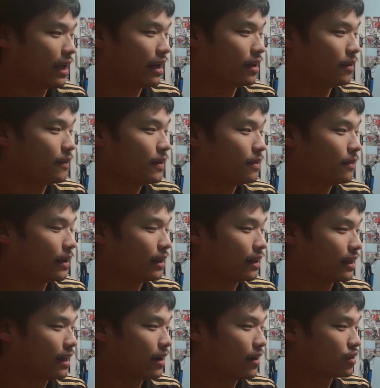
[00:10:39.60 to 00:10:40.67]

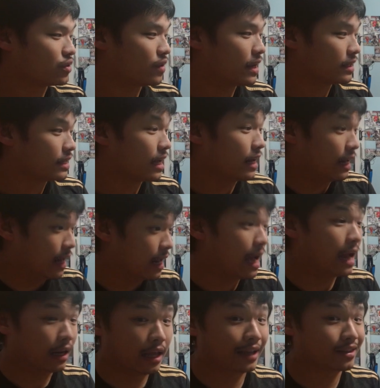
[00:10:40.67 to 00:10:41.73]
animated character at times, and
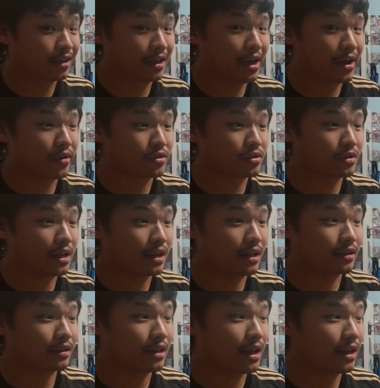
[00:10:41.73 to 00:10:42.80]
I like the character
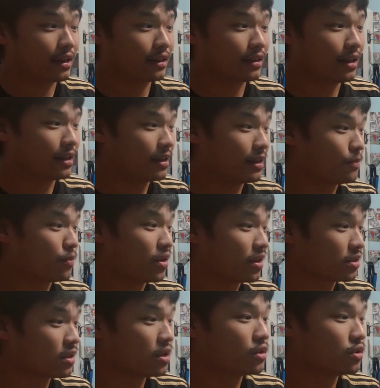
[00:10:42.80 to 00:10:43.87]
that he
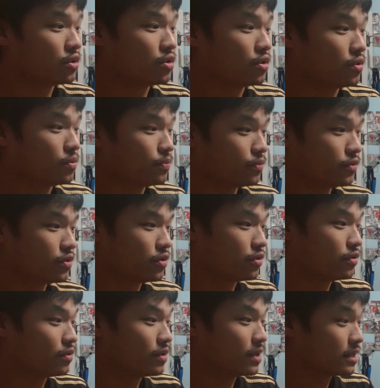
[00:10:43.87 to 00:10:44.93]
brings to
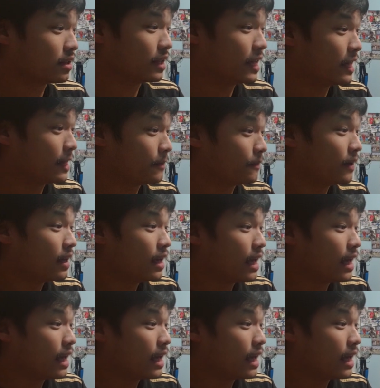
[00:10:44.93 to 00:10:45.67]
this league.